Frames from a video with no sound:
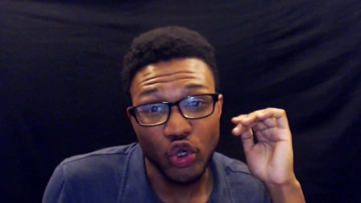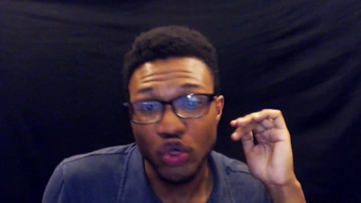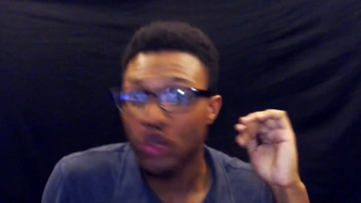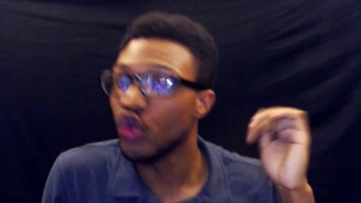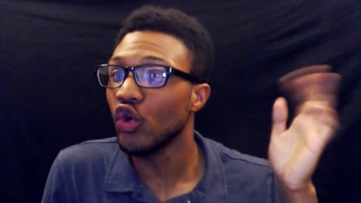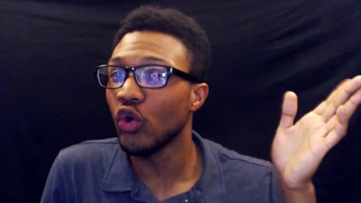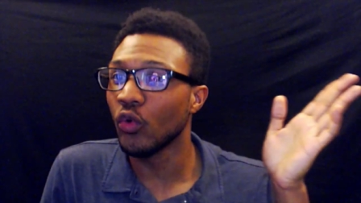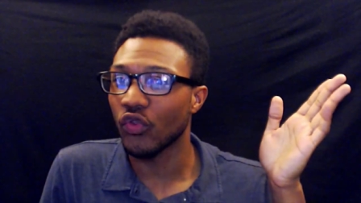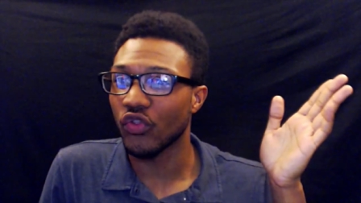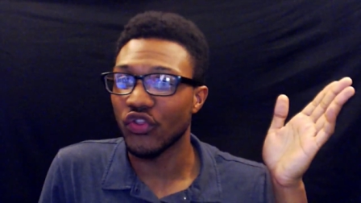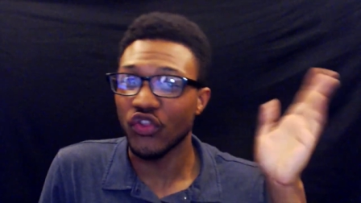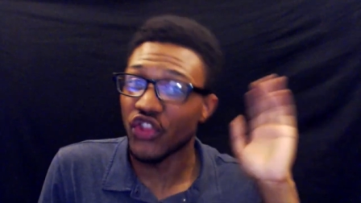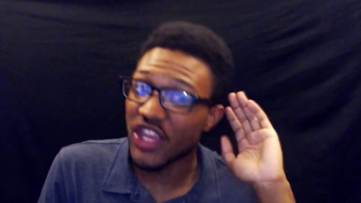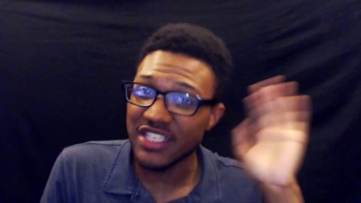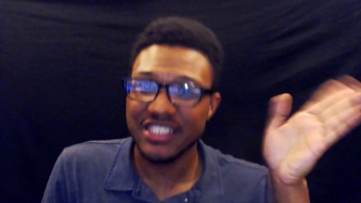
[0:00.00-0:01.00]
new
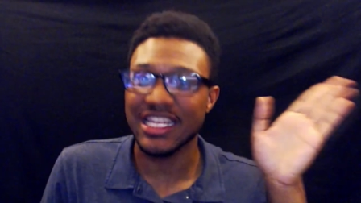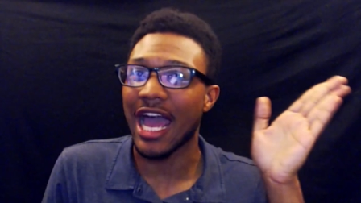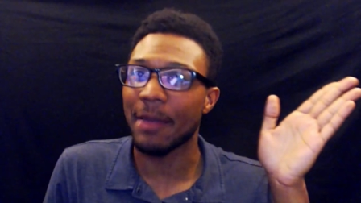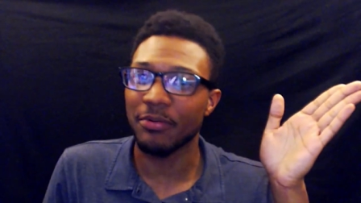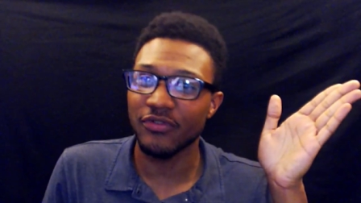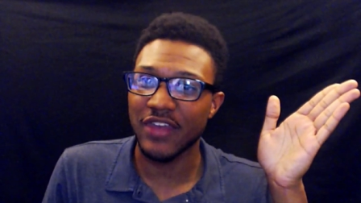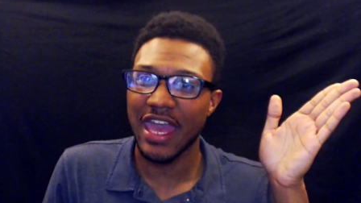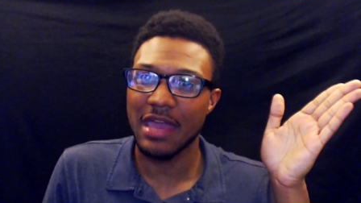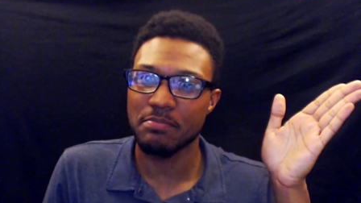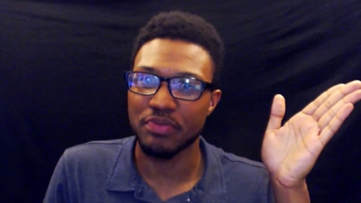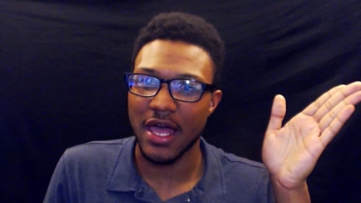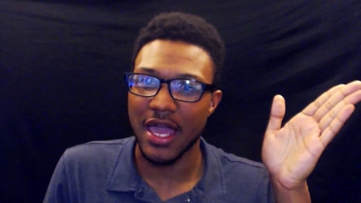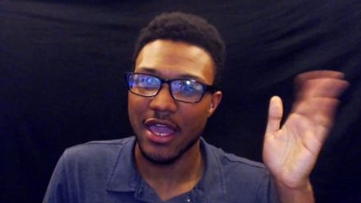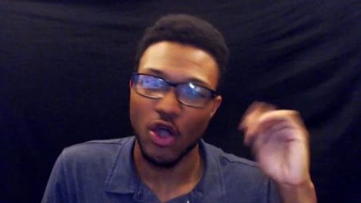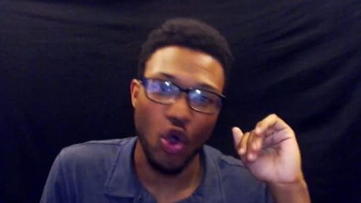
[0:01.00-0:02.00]
this type of
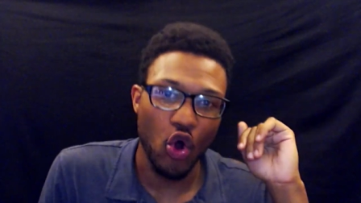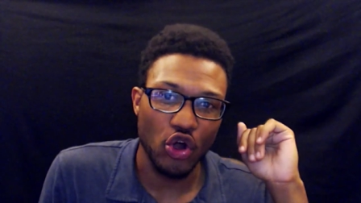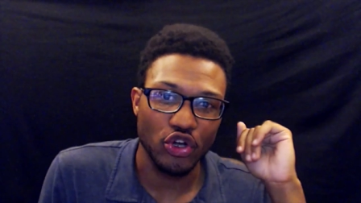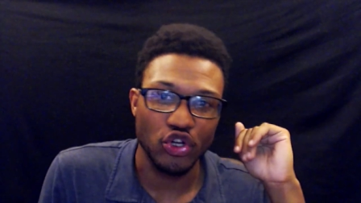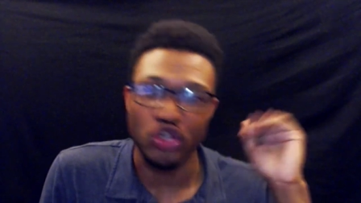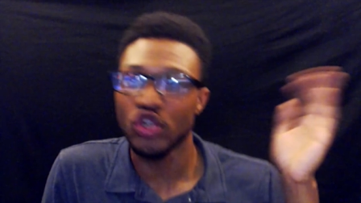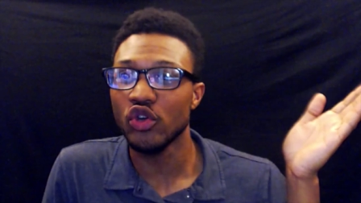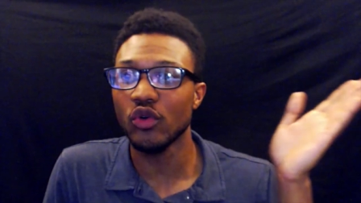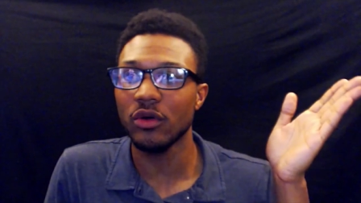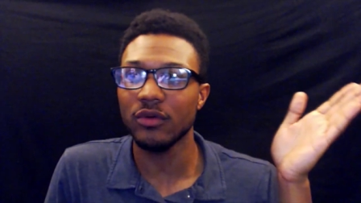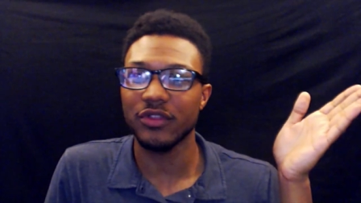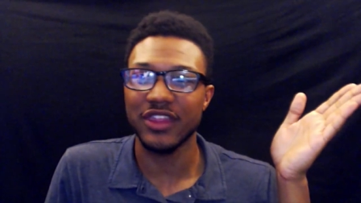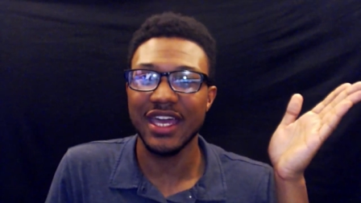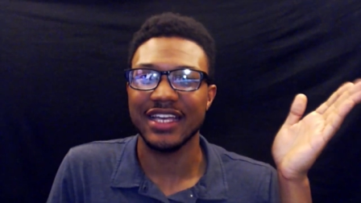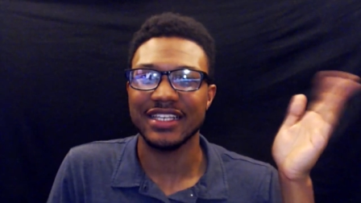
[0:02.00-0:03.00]
gameplay or
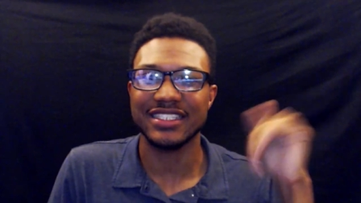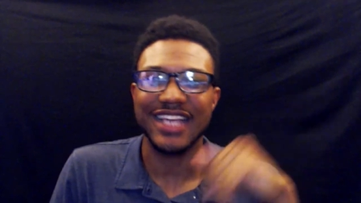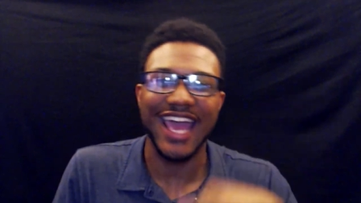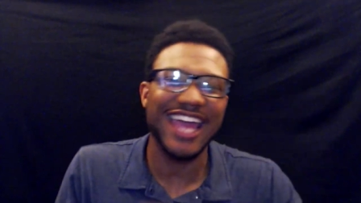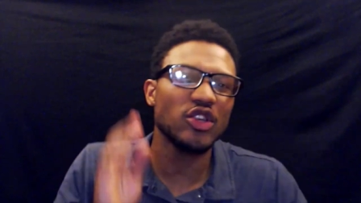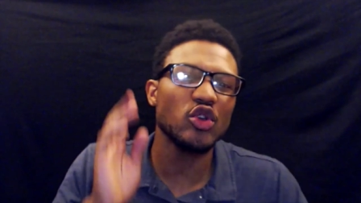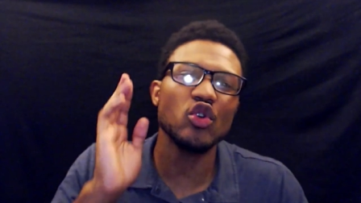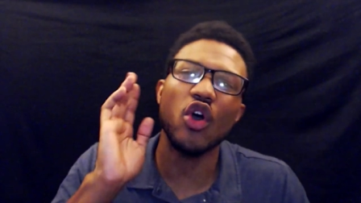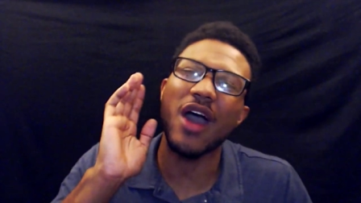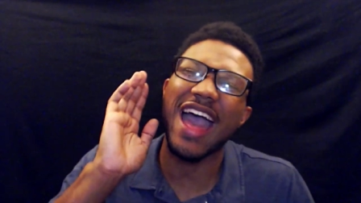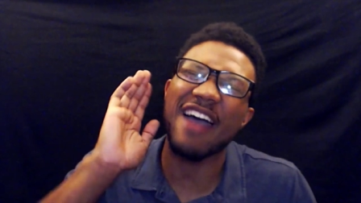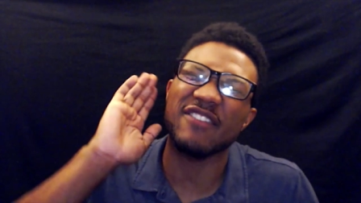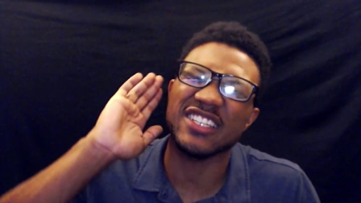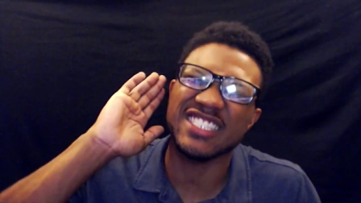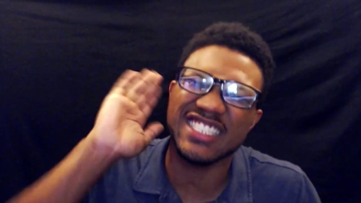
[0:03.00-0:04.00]
new this, and you don't
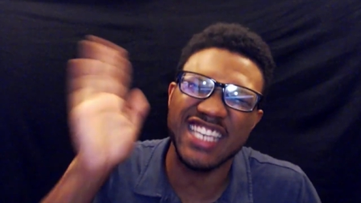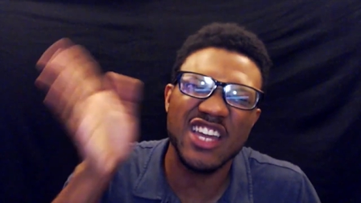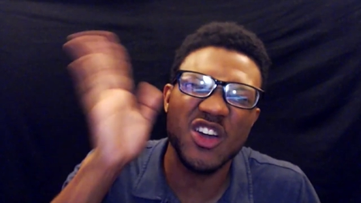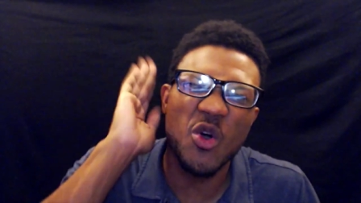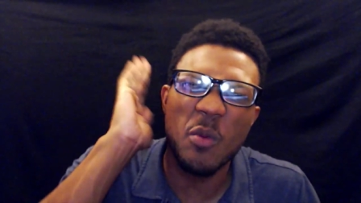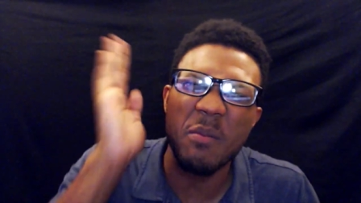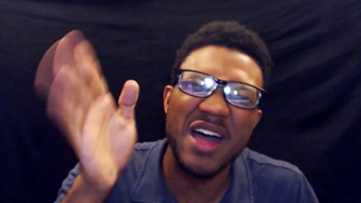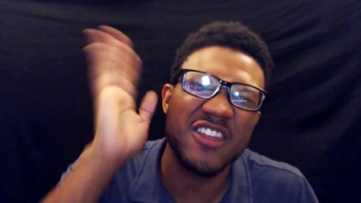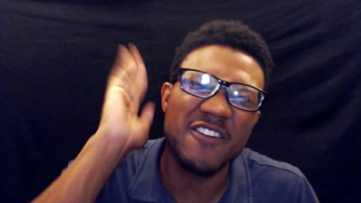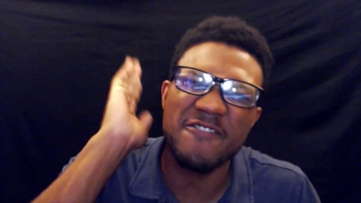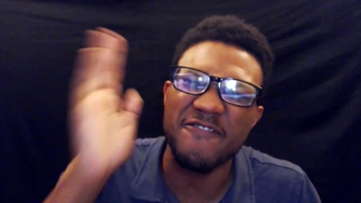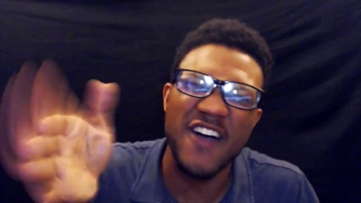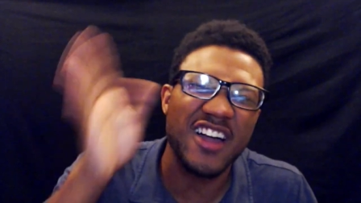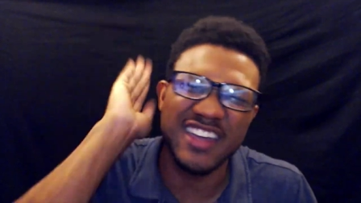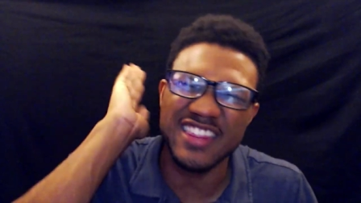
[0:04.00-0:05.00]
have a single
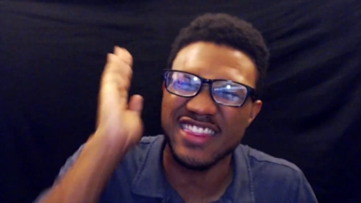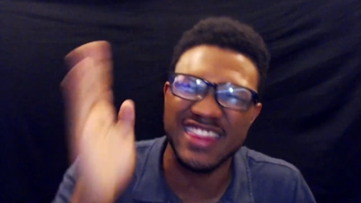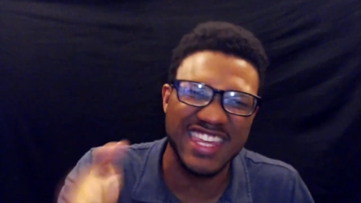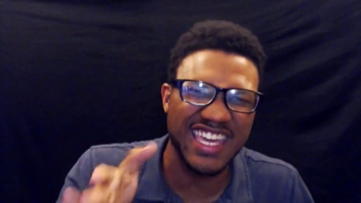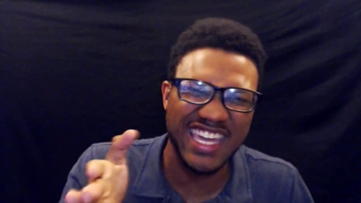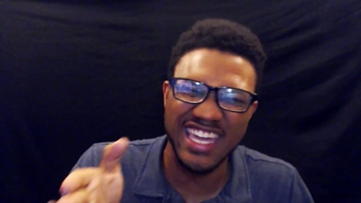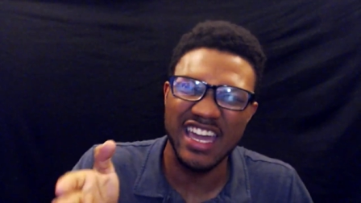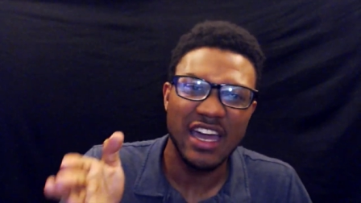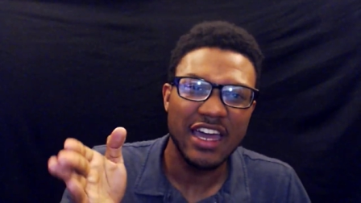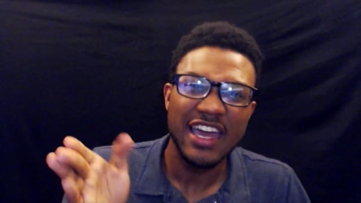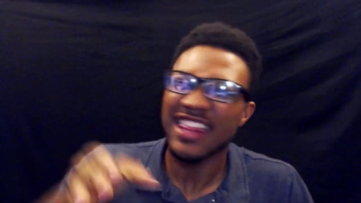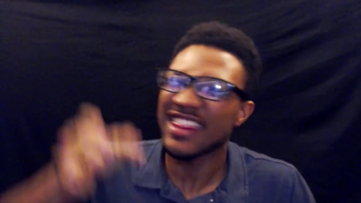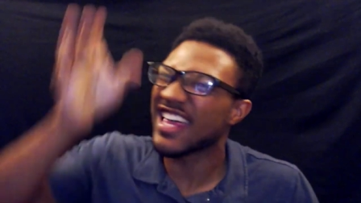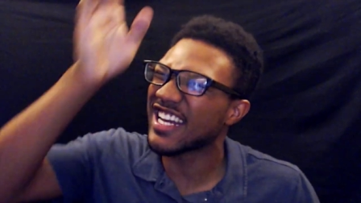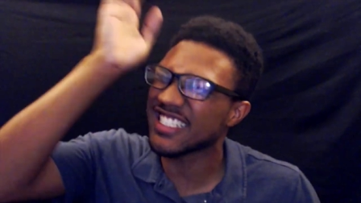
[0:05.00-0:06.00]
motherfucking thing
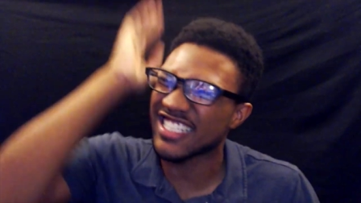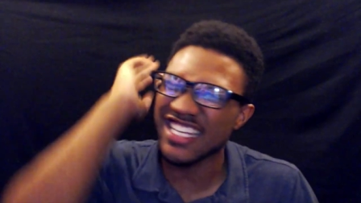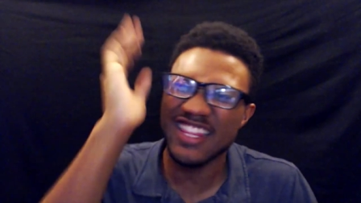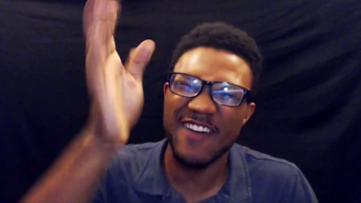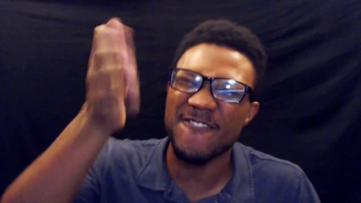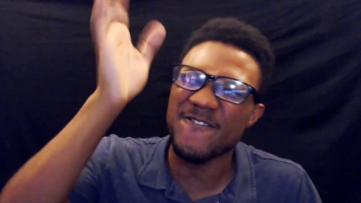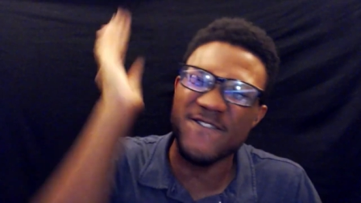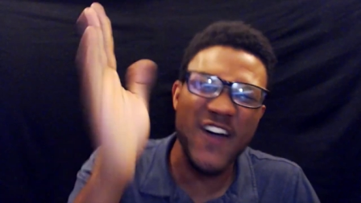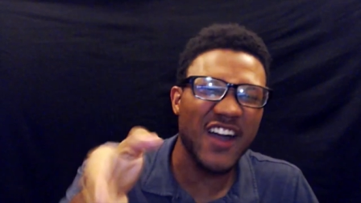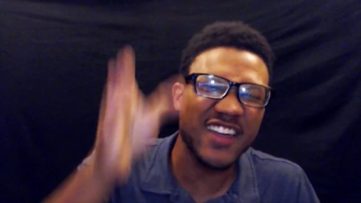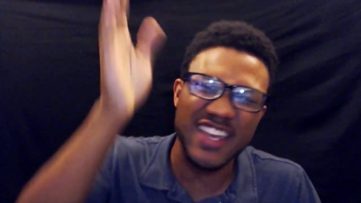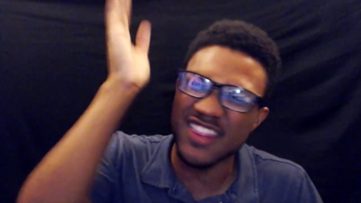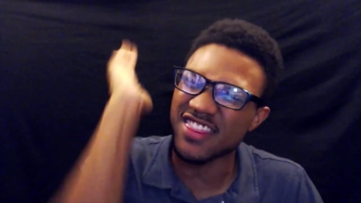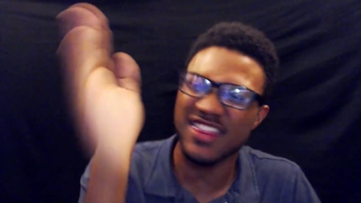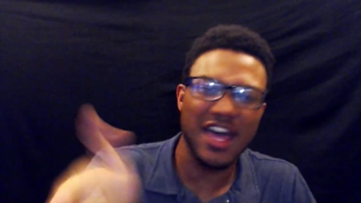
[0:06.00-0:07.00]
that is in the
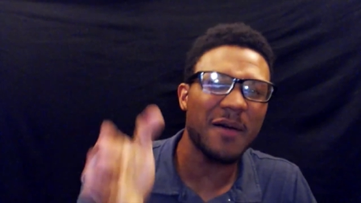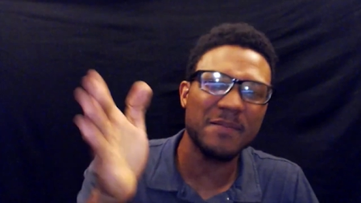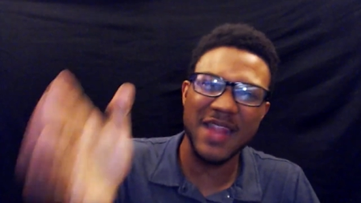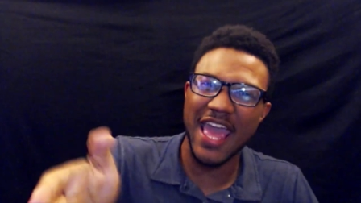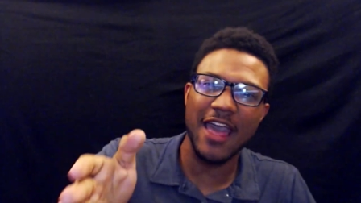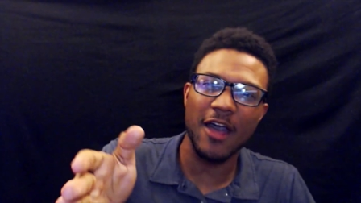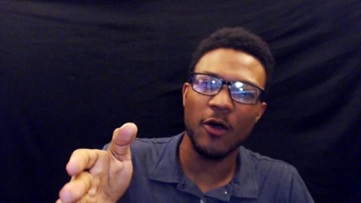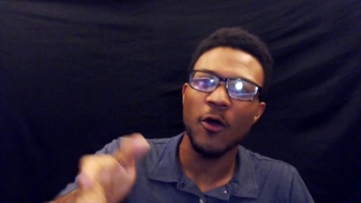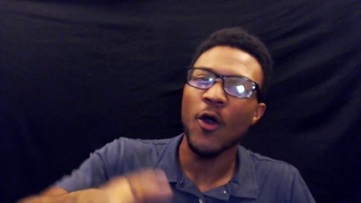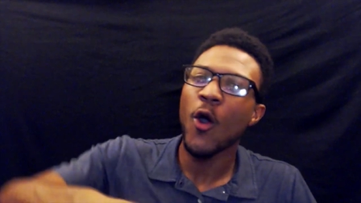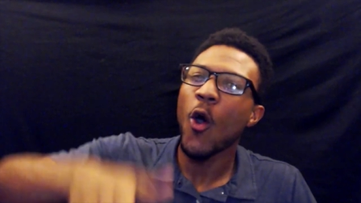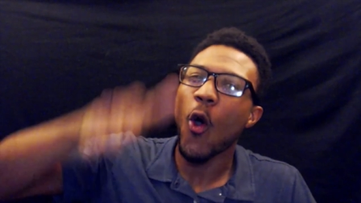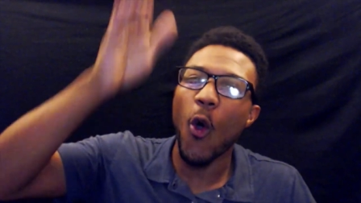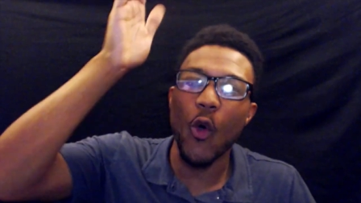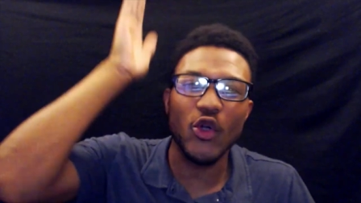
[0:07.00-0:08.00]
fucking thumbnail,
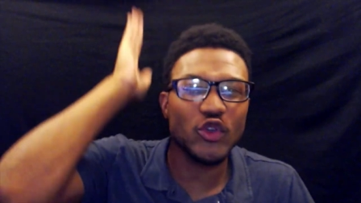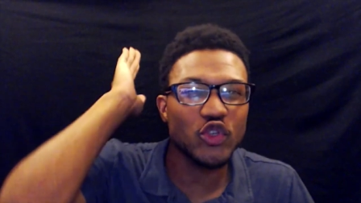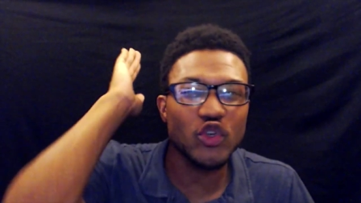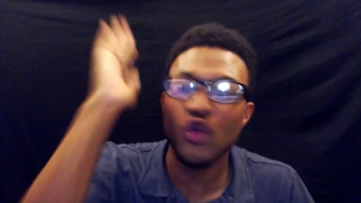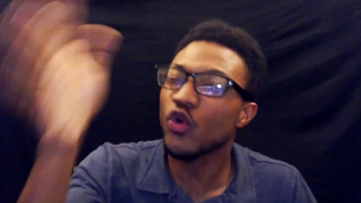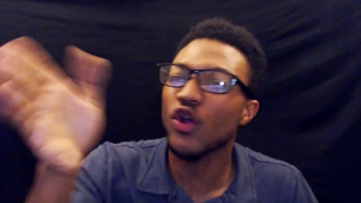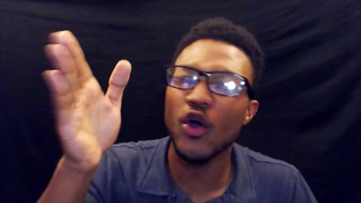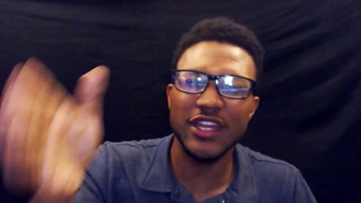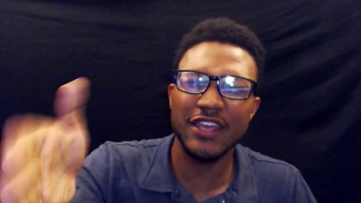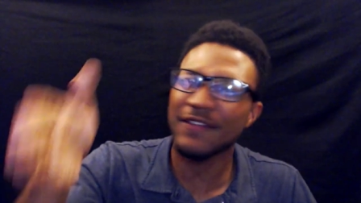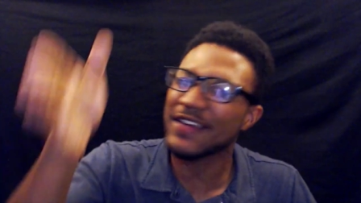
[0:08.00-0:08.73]
or you don't